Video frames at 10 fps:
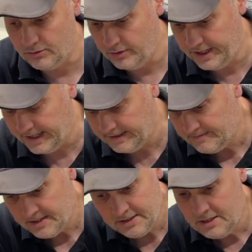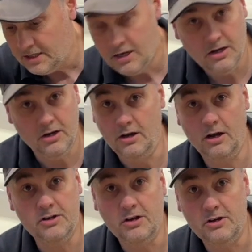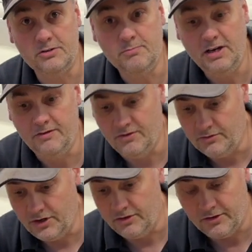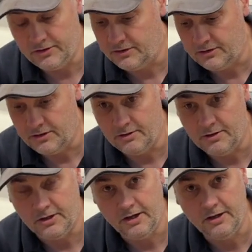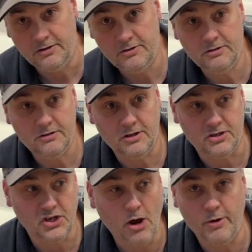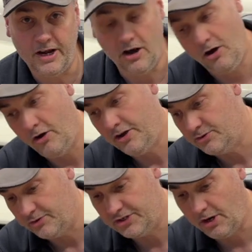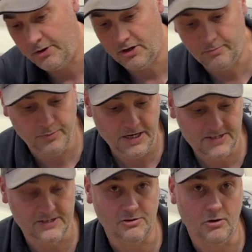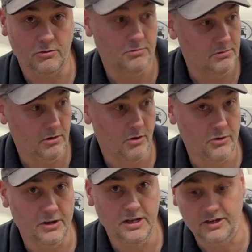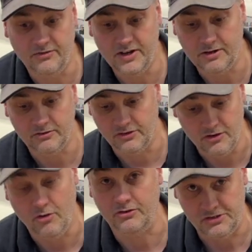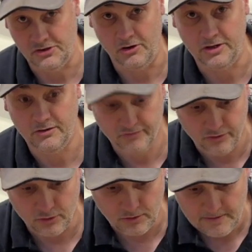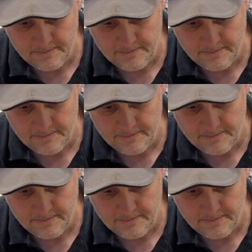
here. As many of you will know, the towing eyes or the towing pieces on these vehicles are not designed for